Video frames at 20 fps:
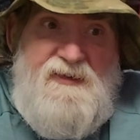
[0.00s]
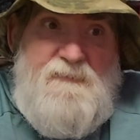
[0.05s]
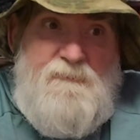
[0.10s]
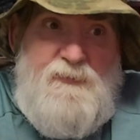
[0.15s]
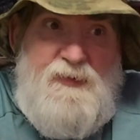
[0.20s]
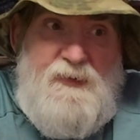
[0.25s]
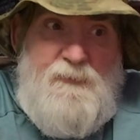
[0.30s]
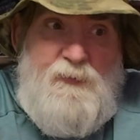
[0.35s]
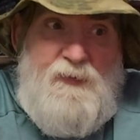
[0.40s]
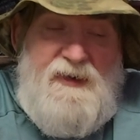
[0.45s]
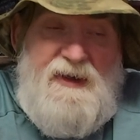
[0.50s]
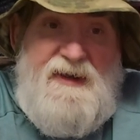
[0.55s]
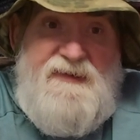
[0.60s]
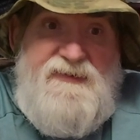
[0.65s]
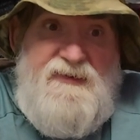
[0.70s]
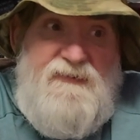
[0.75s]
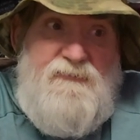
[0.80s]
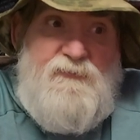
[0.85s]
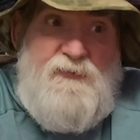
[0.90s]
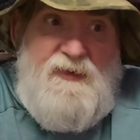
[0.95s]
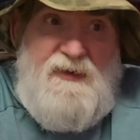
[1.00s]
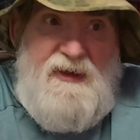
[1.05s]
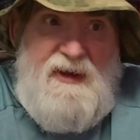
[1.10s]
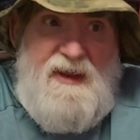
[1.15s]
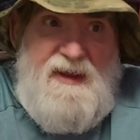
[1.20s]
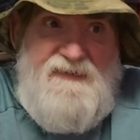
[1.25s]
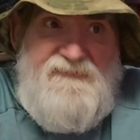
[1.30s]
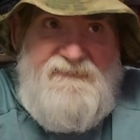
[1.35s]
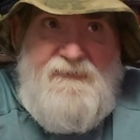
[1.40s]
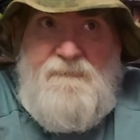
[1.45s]
But what I didn't
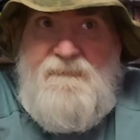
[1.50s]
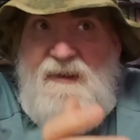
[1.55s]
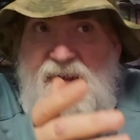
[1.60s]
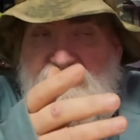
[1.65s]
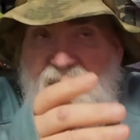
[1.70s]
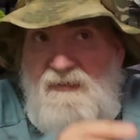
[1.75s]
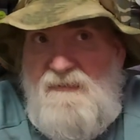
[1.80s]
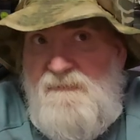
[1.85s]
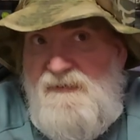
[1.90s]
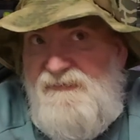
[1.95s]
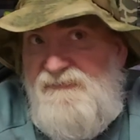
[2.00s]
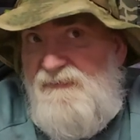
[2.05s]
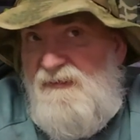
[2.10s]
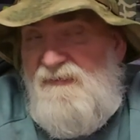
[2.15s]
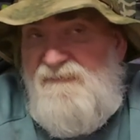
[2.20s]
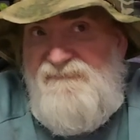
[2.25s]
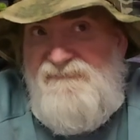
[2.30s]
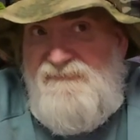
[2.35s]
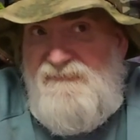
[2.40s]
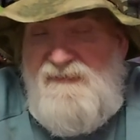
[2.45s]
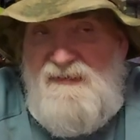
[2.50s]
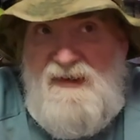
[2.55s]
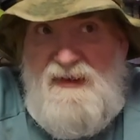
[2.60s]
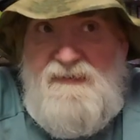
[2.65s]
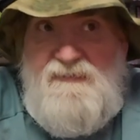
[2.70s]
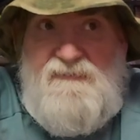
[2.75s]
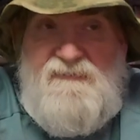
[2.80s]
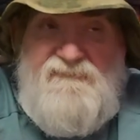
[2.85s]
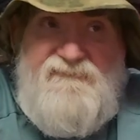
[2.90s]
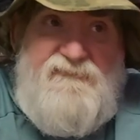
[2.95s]
realize, I've had it on my shelf for,
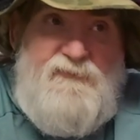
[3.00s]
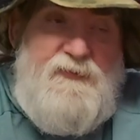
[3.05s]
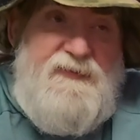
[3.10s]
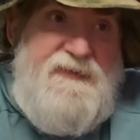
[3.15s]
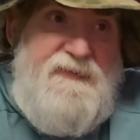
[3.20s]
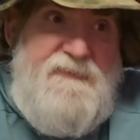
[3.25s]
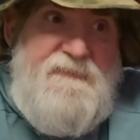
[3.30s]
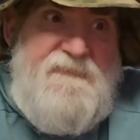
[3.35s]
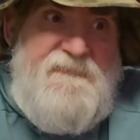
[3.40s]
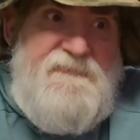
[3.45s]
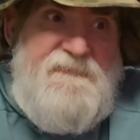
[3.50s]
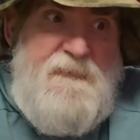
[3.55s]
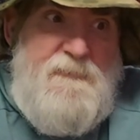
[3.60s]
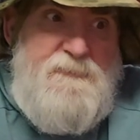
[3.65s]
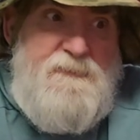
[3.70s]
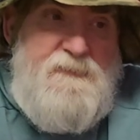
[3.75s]
4 years,